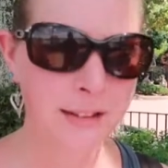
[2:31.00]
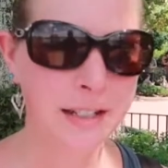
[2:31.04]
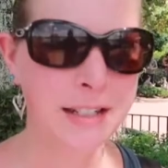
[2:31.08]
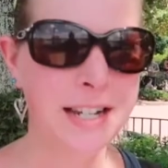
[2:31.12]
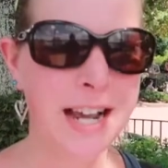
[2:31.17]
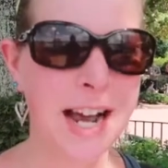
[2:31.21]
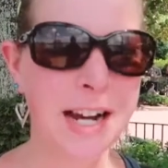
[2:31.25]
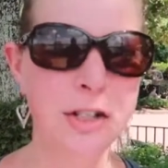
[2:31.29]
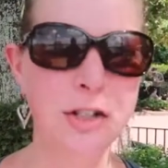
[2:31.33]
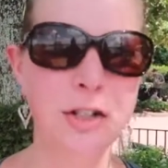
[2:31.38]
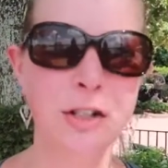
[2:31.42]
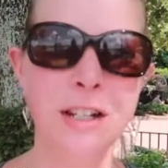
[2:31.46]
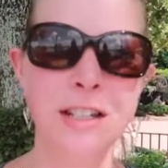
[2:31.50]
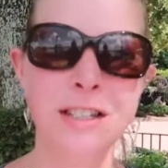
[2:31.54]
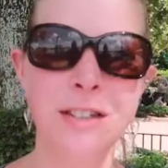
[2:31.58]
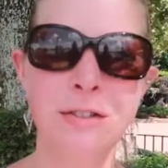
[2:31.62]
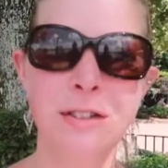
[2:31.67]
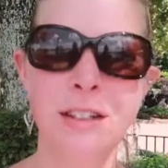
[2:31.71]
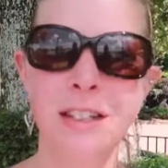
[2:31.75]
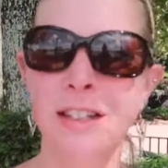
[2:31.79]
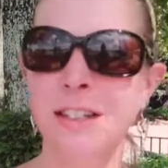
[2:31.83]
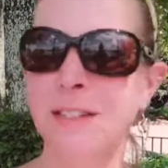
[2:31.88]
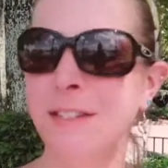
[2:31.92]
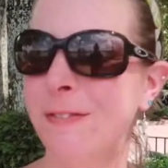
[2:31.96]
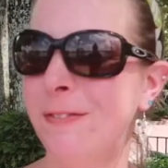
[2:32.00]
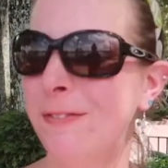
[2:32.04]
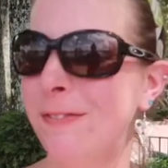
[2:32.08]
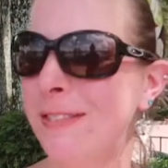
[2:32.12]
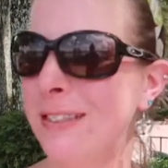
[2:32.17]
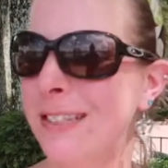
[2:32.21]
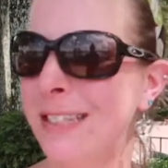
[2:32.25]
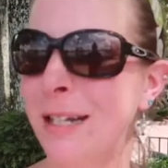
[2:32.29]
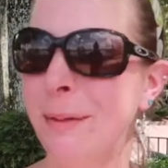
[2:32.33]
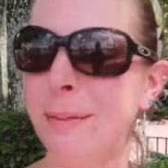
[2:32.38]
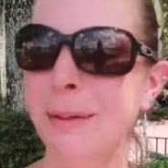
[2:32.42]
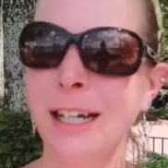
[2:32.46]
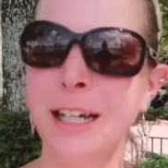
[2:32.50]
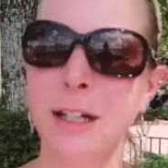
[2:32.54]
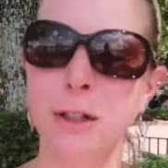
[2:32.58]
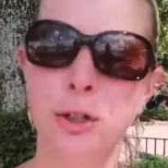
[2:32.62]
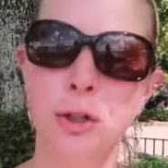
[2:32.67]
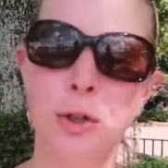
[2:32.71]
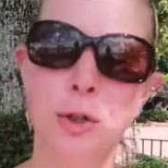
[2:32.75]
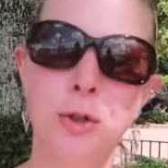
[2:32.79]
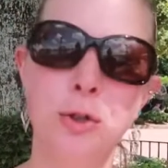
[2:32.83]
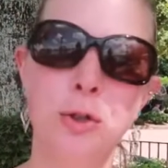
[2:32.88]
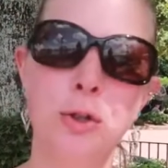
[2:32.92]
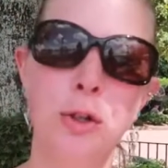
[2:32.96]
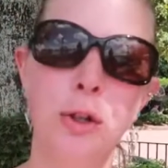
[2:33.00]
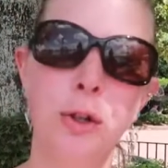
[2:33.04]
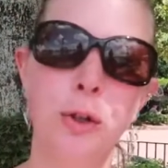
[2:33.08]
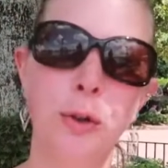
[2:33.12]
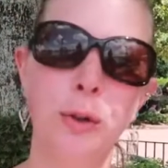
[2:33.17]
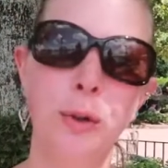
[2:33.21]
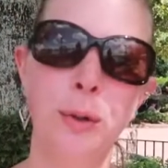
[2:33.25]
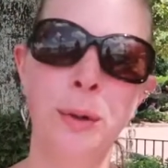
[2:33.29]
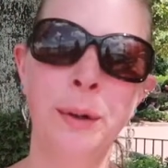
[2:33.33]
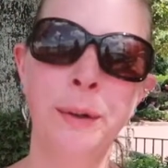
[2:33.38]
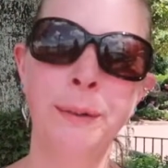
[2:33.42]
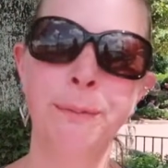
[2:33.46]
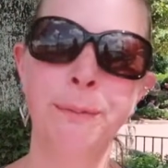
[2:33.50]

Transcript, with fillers: The texture doesn't really seem like a stew.